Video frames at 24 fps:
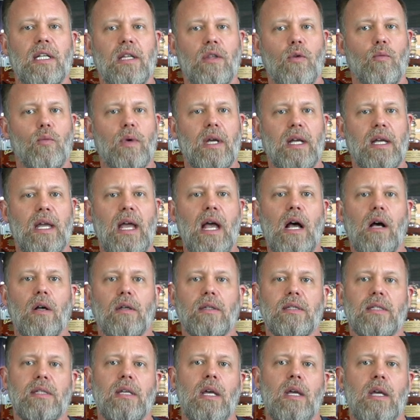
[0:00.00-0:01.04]
in the brick
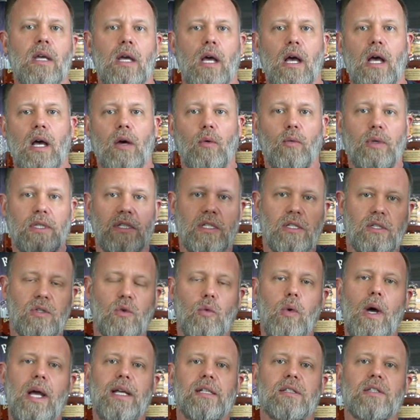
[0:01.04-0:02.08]
house, uh, which is
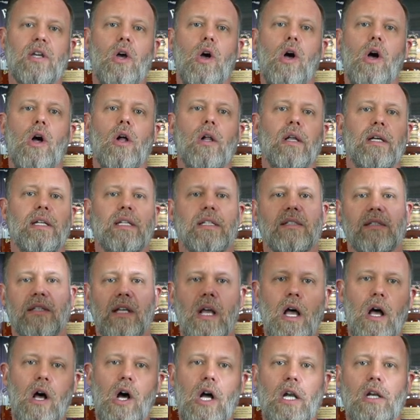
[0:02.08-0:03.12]
quite tall and it's
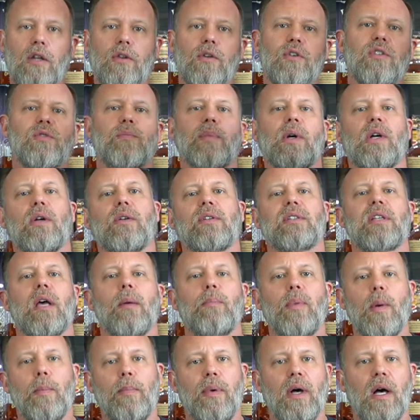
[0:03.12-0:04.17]
got all of those barrels up
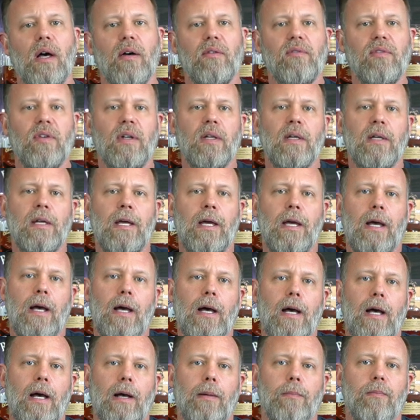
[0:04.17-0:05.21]
above.
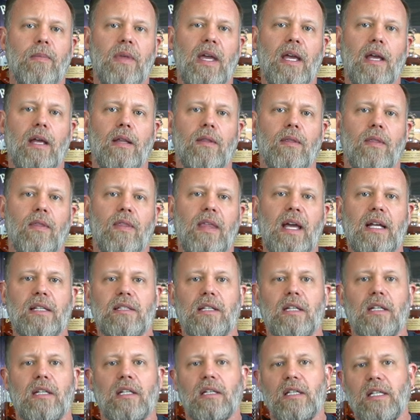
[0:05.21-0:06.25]
Um, and that's
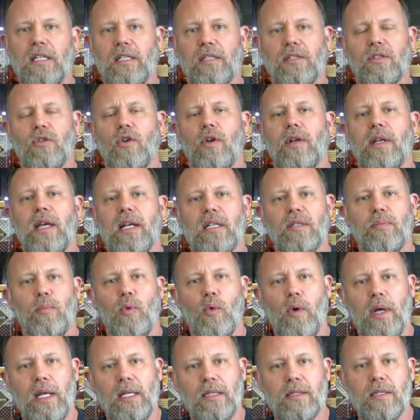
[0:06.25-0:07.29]
going to lead us to our next
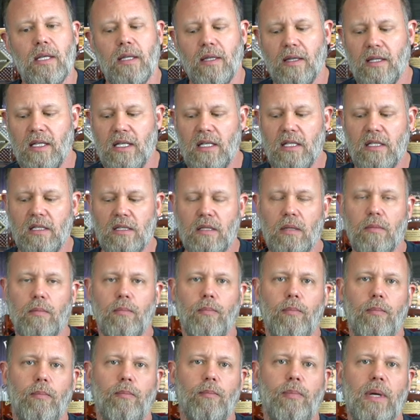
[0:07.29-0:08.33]
point. These
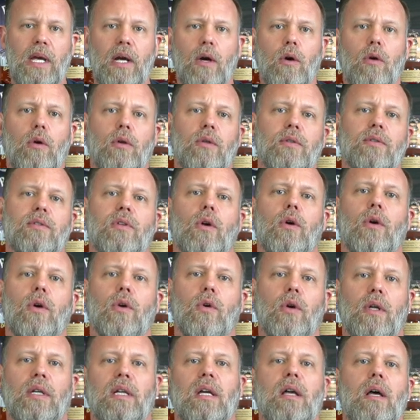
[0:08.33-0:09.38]
barrels are
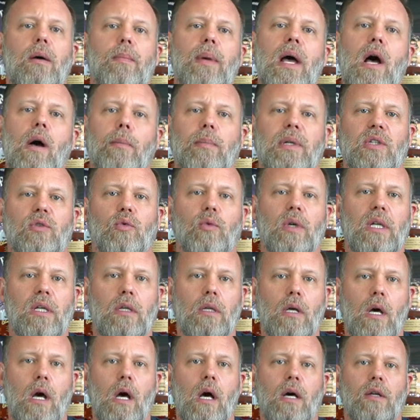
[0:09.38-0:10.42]
going to come out
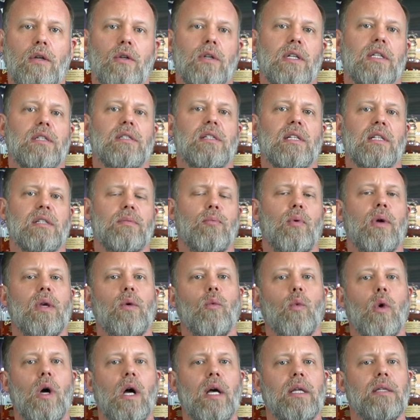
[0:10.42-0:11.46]
between
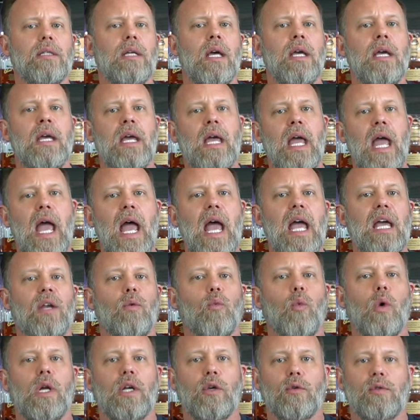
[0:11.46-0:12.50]
106.1 and
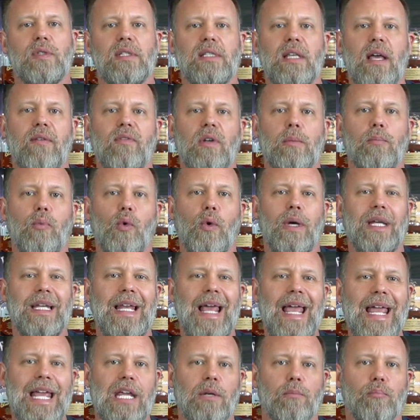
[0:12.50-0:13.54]

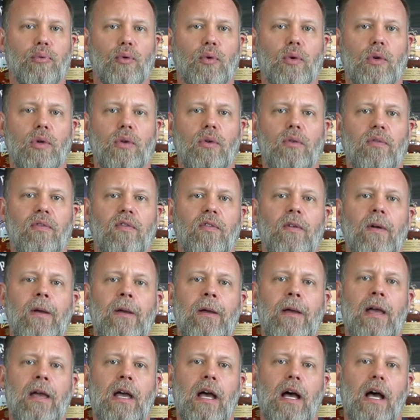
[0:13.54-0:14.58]
107.8 proof.
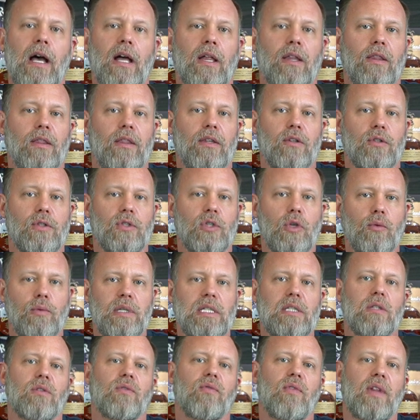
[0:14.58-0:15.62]
Uh, there's two
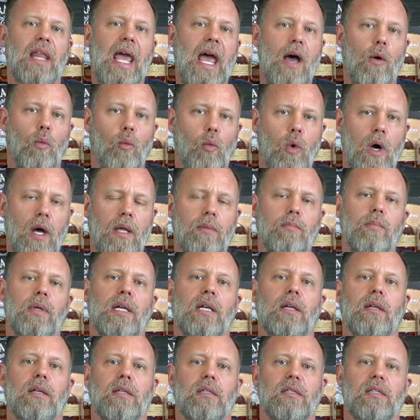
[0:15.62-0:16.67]
reasons for that. One,
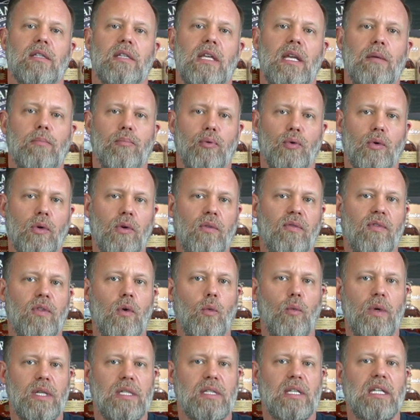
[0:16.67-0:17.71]
because they proofed the
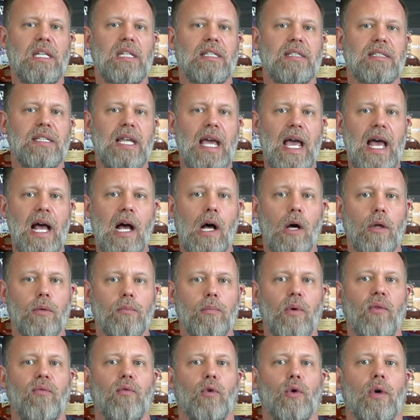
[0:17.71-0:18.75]
whiskey down
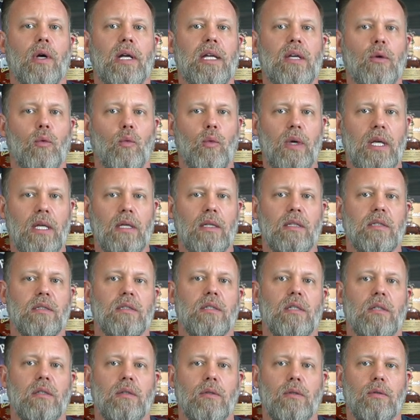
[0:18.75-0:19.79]
before it went
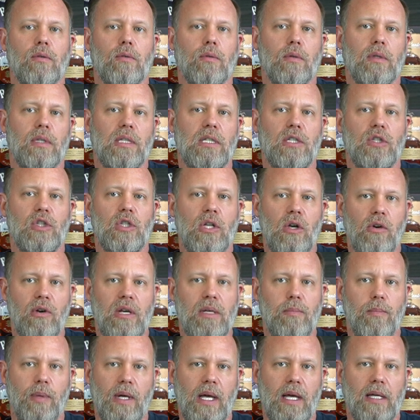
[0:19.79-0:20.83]
into the
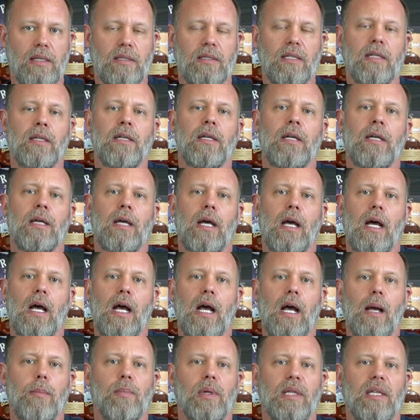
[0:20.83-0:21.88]
sherry butt.
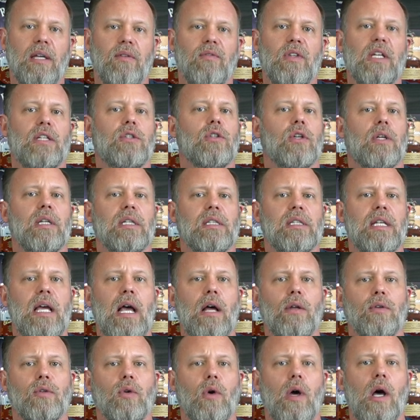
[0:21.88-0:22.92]
Uh, I believe they took it
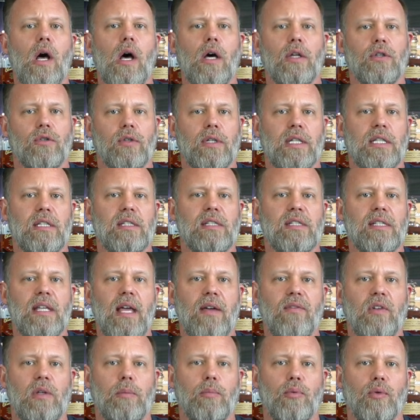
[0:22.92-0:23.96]
down to
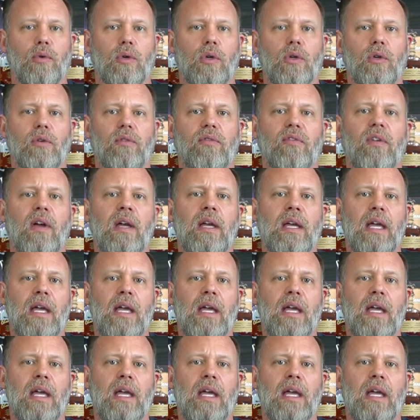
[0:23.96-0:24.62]
107 proof.